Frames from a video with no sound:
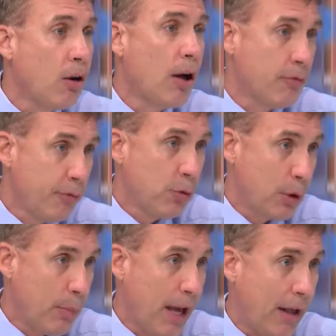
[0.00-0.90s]
On
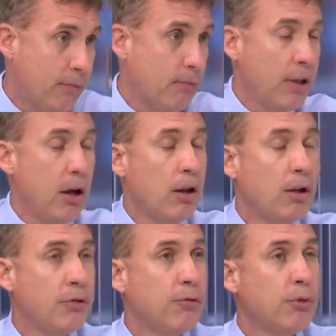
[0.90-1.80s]
4 PAT. And the All
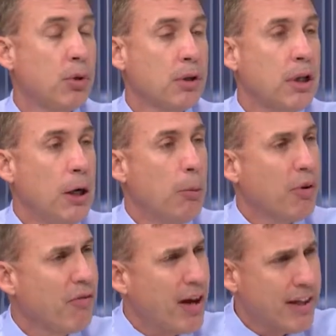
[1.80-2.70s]
On 4
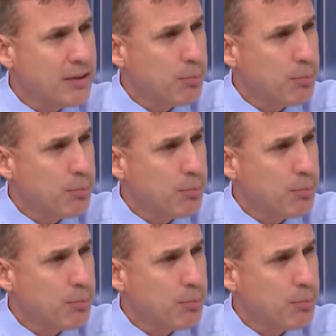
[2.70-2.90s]
provides